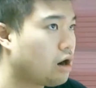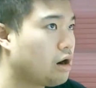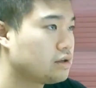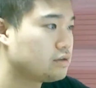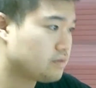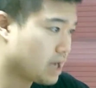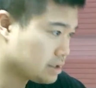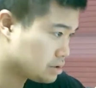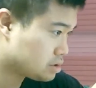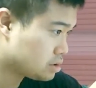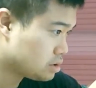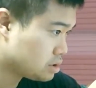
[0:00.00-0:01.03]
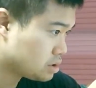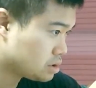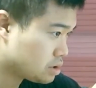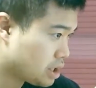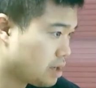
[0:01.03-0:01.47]

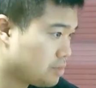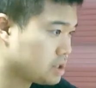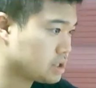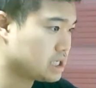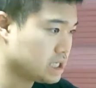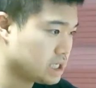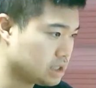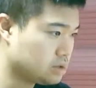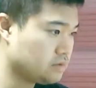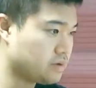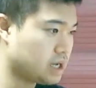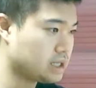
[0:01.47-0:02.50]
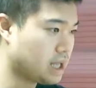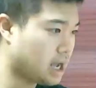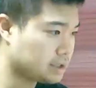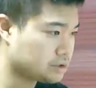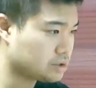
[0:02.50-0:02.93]
investors have been keen to find
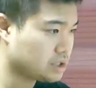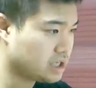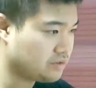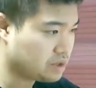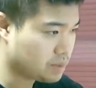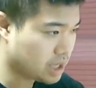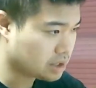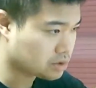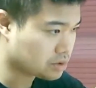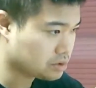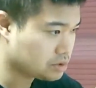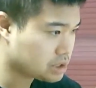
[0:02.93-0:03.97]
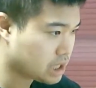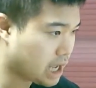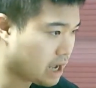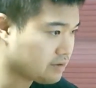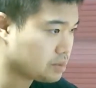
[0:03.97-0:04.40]
other EV makers that
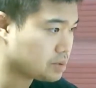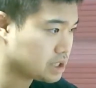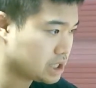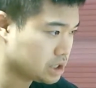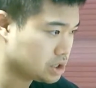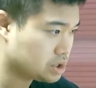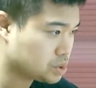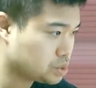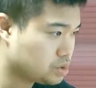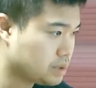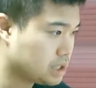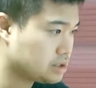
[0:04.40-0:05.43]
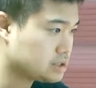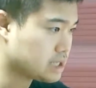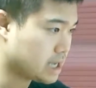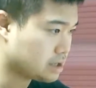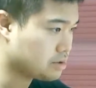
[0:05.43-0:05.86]
have the potential to be the
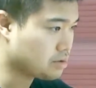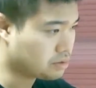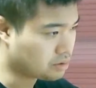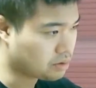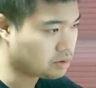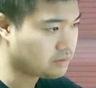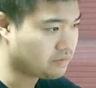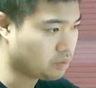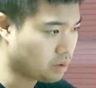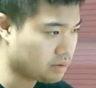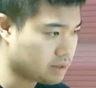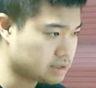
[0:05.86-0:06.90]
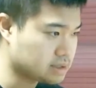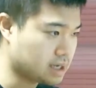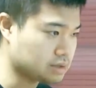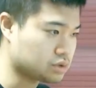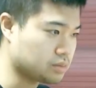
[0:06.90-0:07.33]
second, third, fourth,
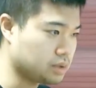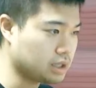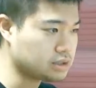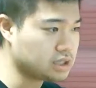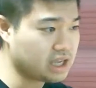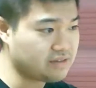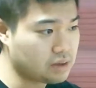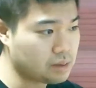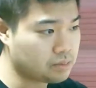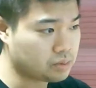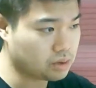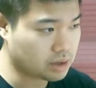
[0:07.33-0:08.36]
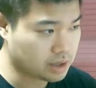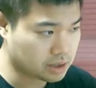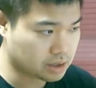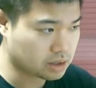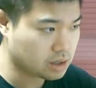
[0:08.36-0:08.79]
etc. biggest EV
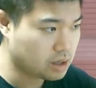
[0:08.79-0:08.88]
player